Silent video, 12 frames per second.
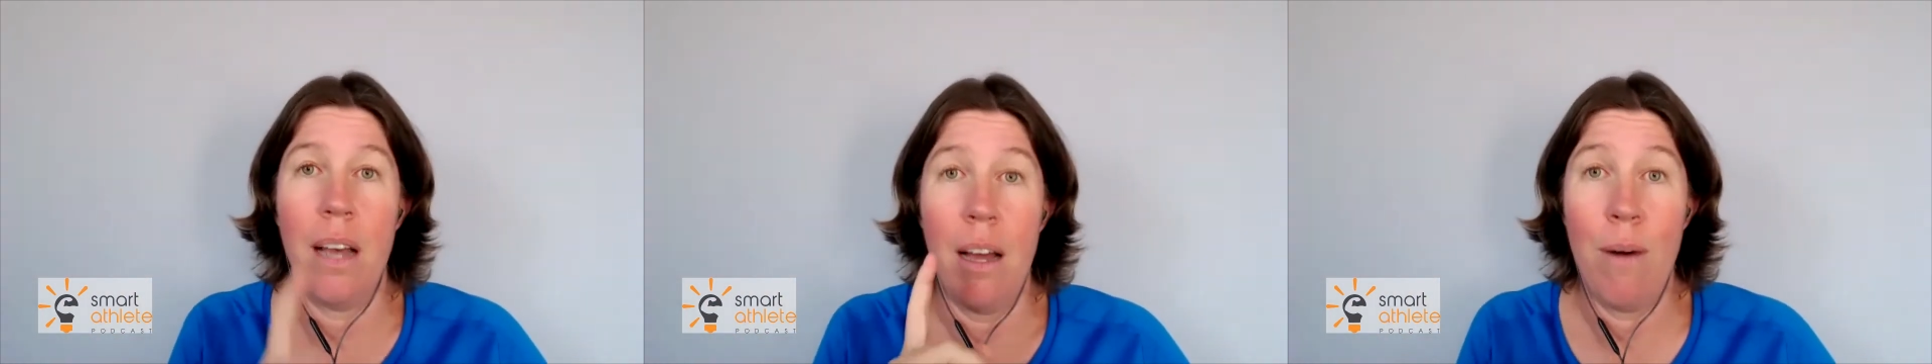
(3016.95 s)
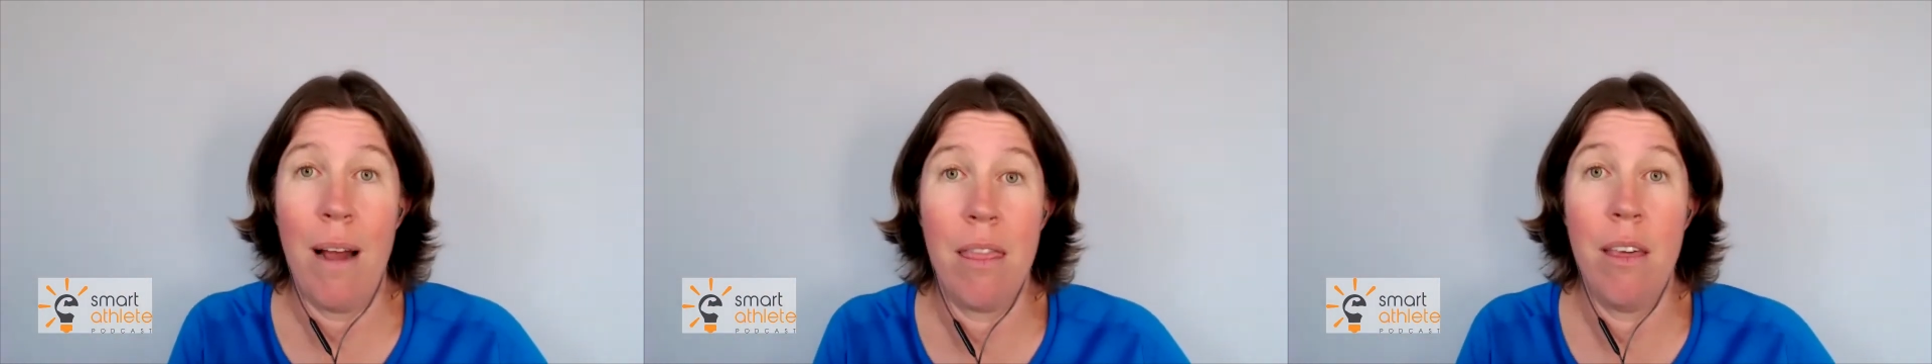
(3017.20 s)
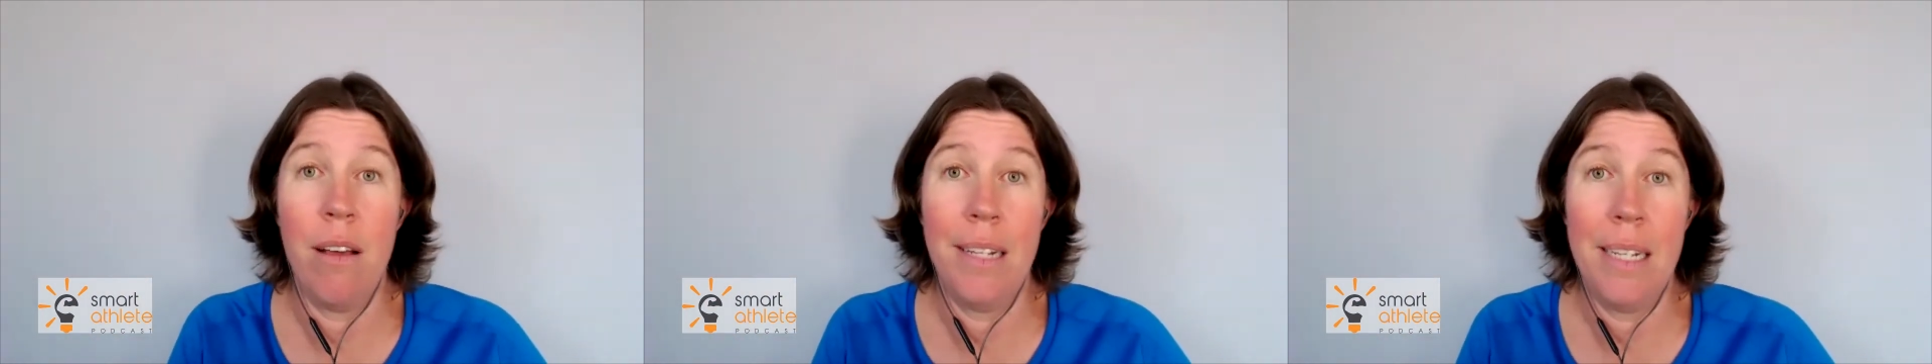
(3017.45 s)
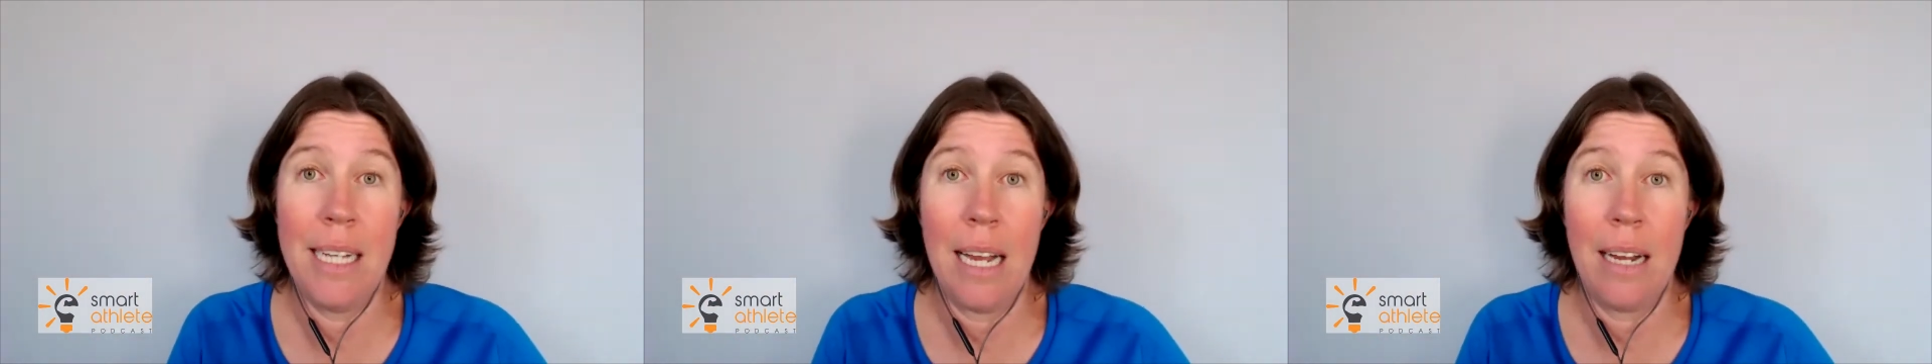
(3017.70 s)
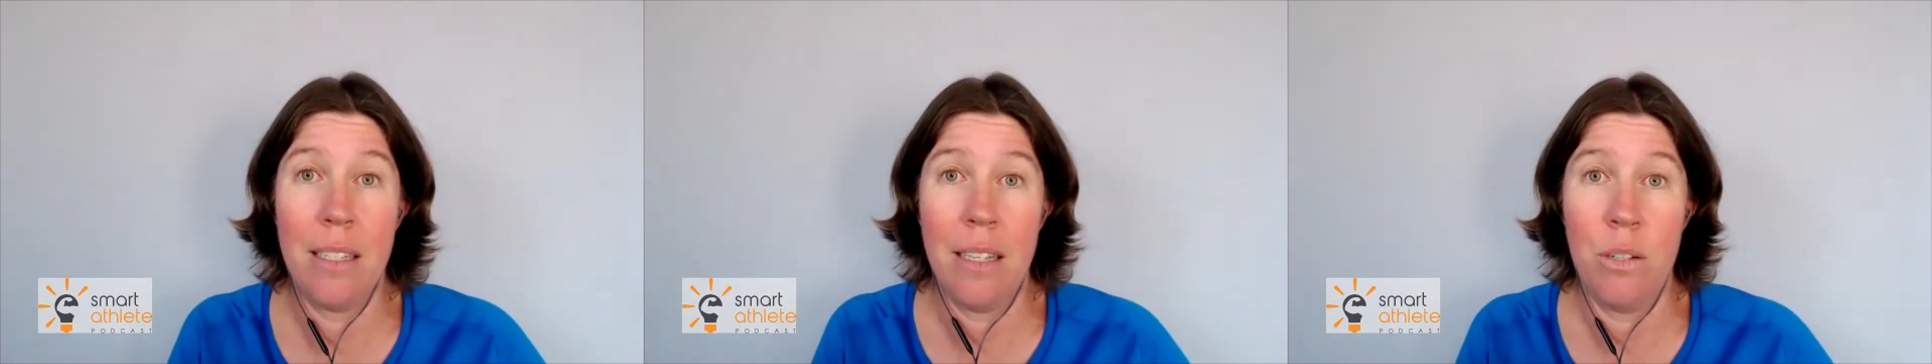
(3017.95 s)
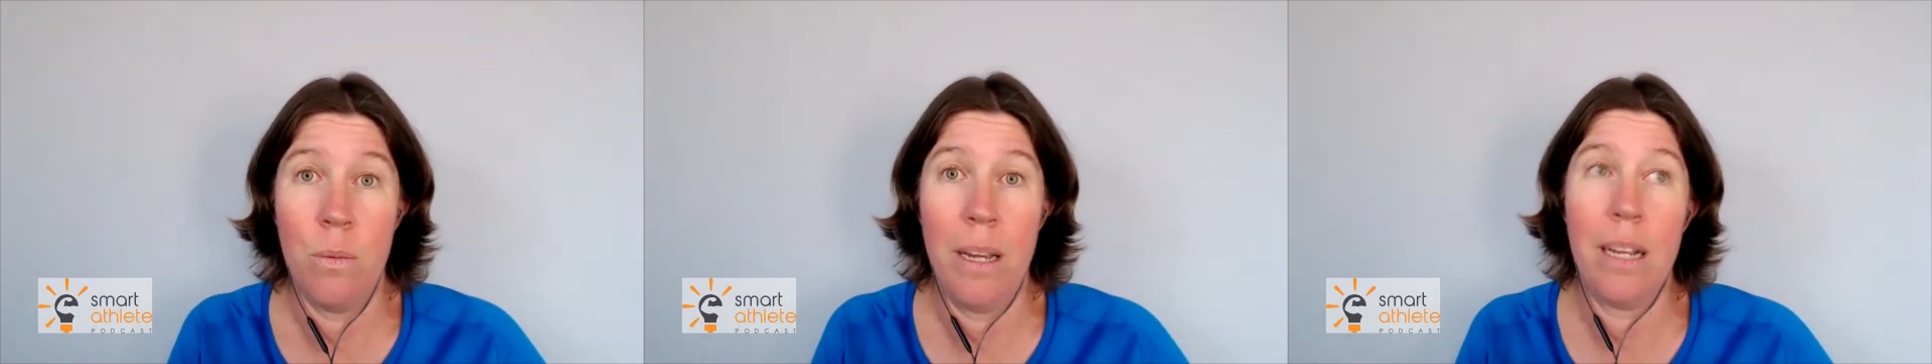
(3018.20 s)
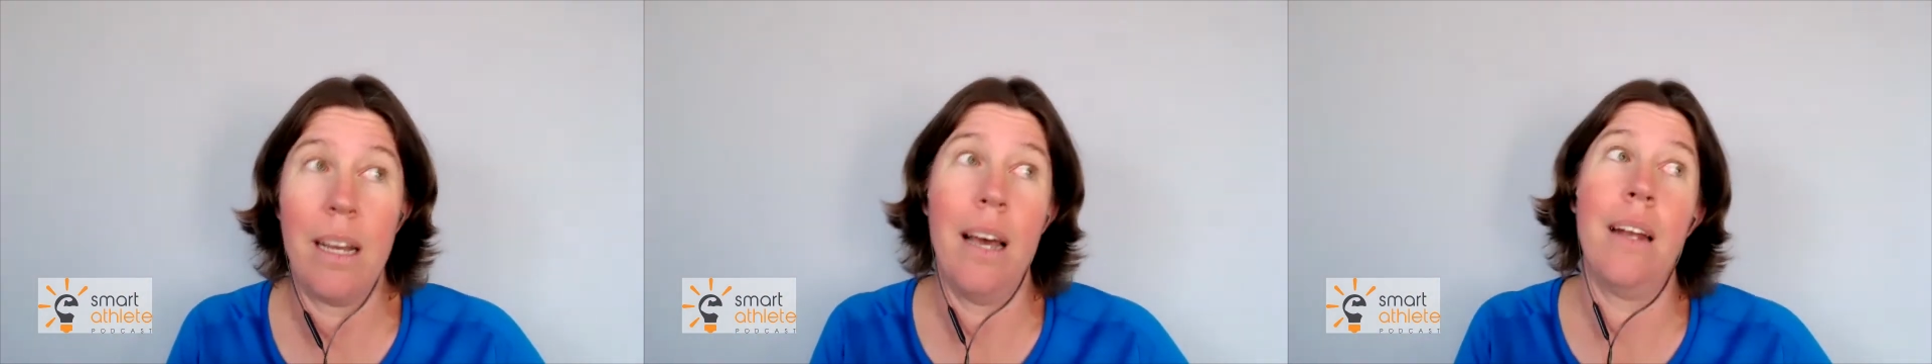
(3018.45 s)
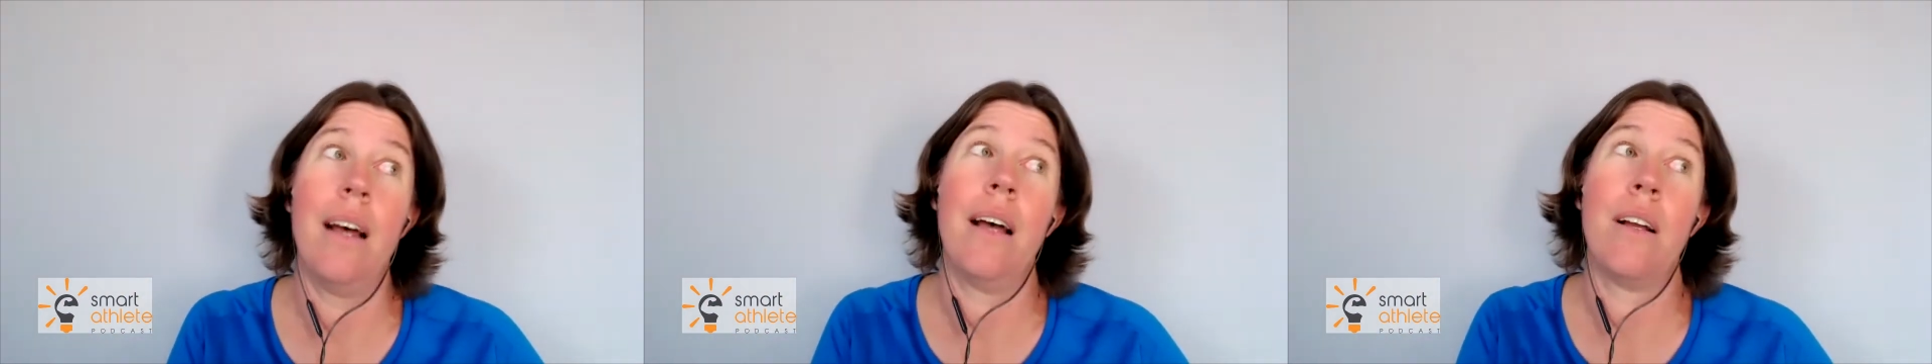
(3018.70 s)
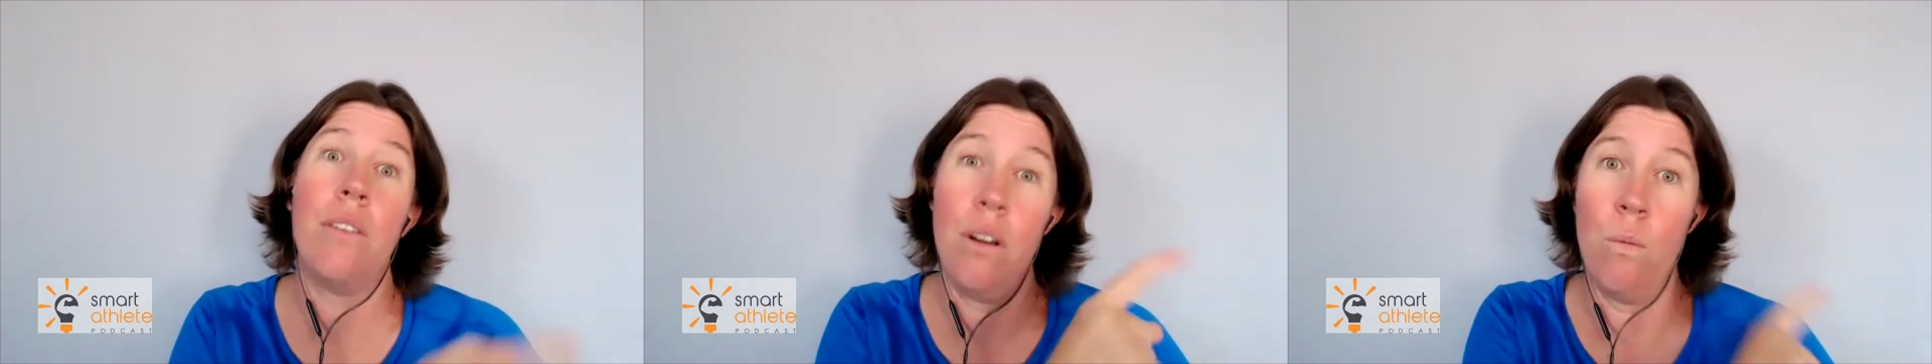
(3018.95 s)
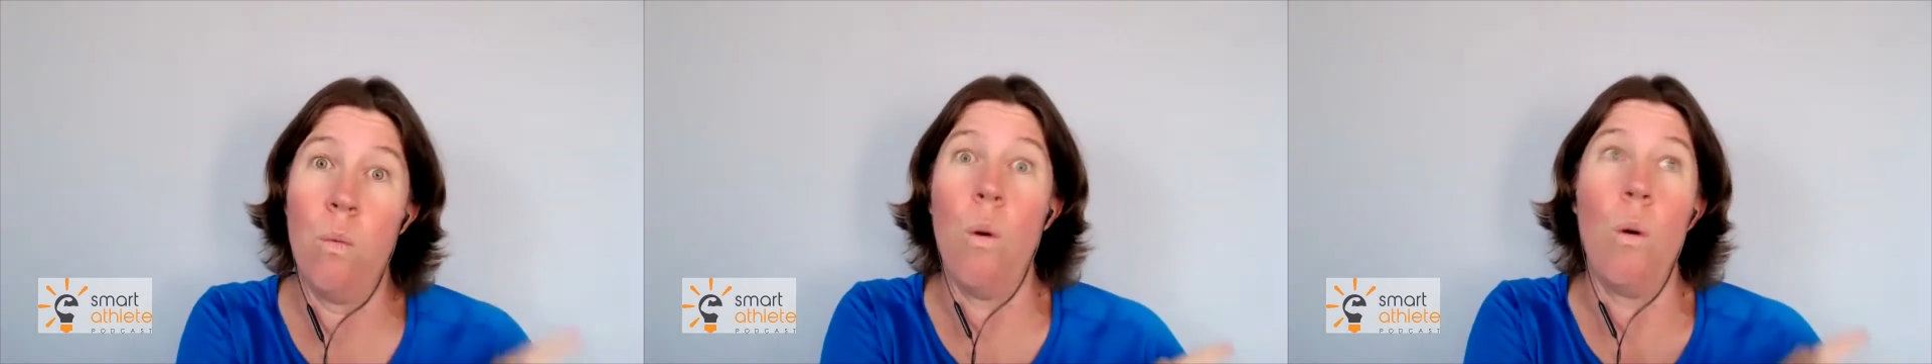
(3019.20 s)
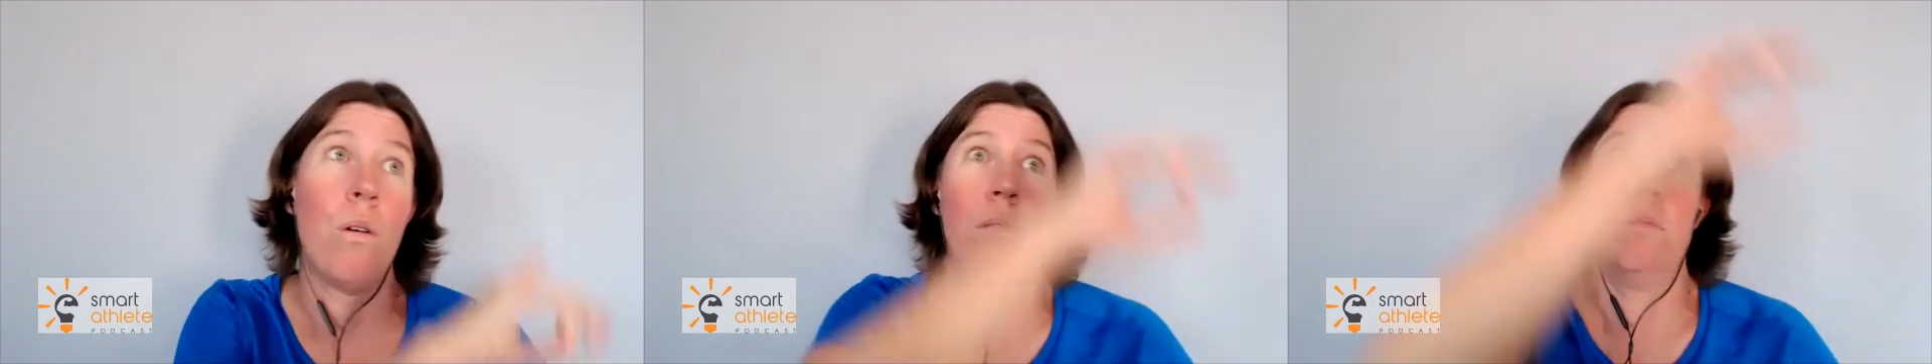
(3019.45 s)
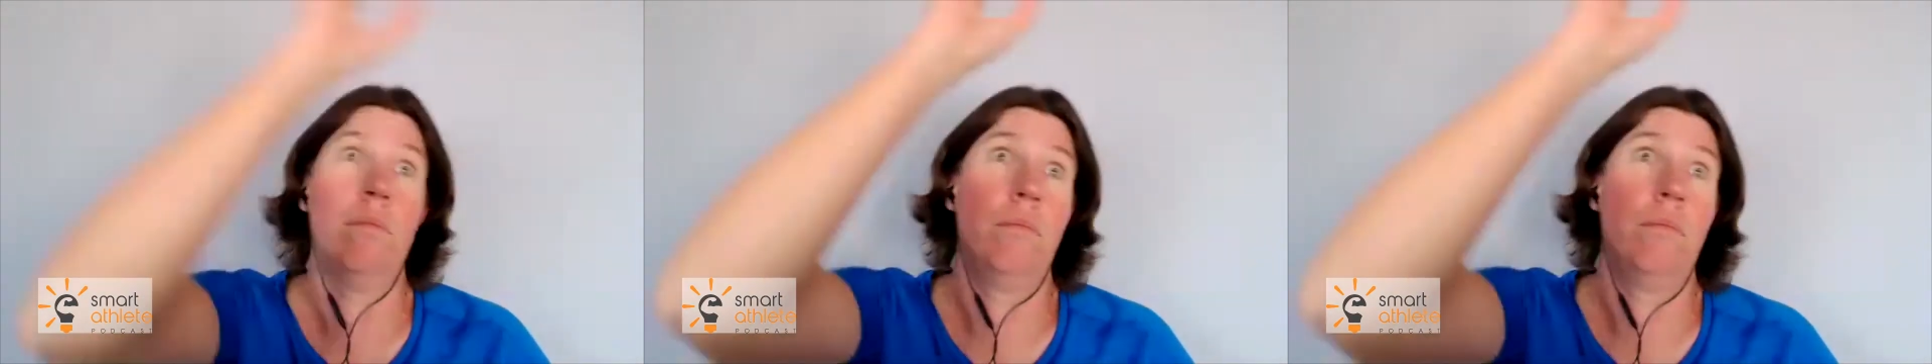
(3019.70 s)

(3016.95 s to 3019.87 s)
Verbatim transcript: I ran 30 seconds this week and I couldn't walk